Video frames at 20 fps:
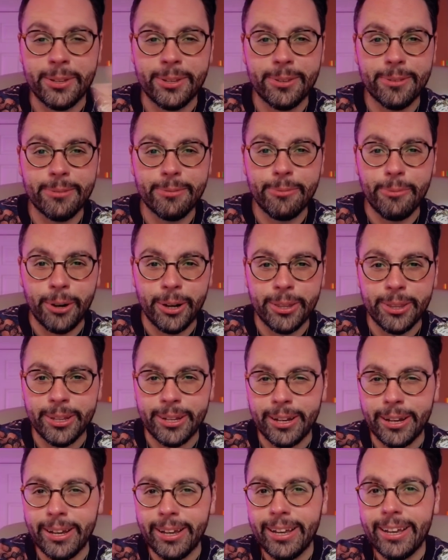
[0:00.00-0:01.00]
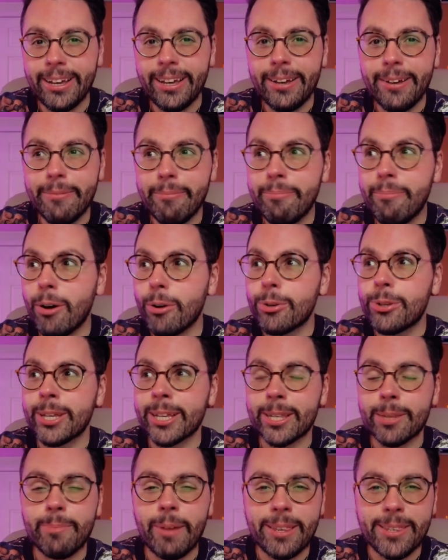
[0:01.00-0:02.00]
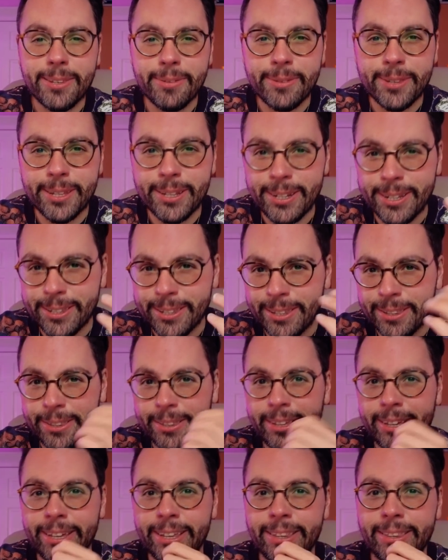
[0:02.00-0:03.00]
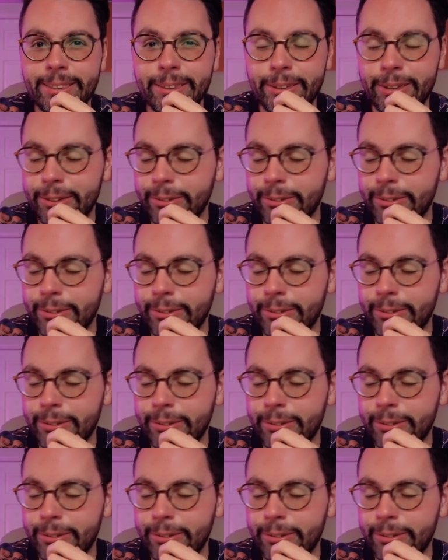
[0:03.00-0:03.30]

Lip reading: It's one of the most expensive cities in the